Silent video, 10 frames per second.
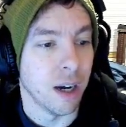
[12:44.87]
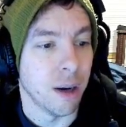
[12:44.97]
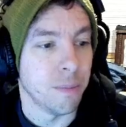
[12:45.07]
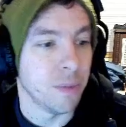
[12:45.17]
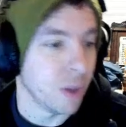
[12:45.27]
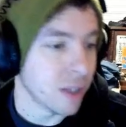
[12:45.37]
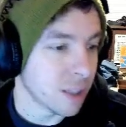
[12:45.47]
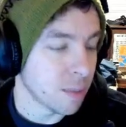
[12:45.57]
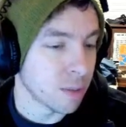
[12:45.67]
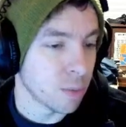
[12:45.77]
You know, get
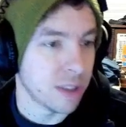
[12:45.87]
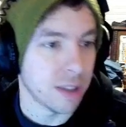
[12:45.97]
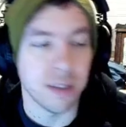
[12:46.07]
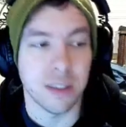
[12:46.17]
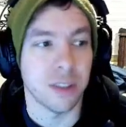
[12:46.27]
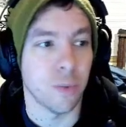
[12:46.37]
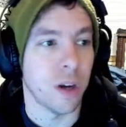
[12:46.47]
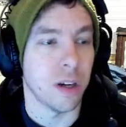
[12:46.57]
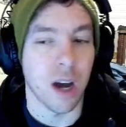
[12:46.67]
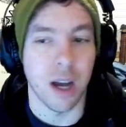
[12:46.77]
some with some resistances and
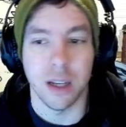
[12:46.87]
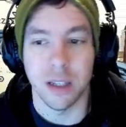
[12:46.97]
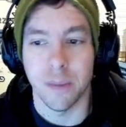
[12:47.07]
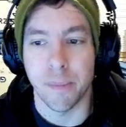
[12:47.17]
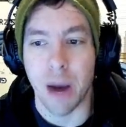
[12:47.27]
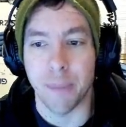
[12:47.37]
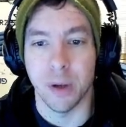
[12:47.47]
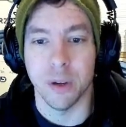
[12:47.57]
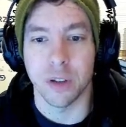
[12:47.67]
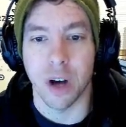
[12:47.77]
whatnot. Pop
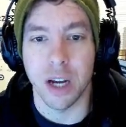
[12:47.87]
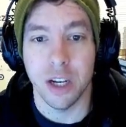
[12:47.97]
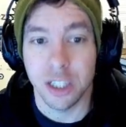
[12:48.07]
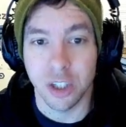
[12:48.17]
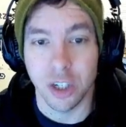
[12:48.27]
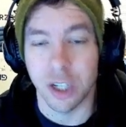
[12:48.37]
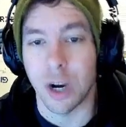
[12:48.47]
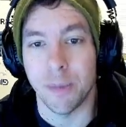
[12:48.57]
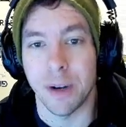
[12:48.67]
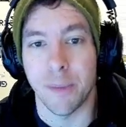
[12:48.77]
those on. You can still get
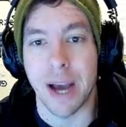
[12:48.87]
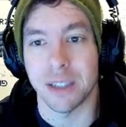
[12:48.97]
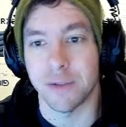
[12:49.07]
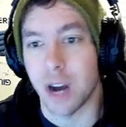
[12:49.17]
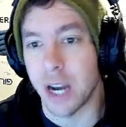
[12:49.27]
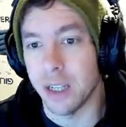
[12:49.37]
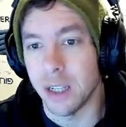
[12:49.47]
quite a bit of magic find.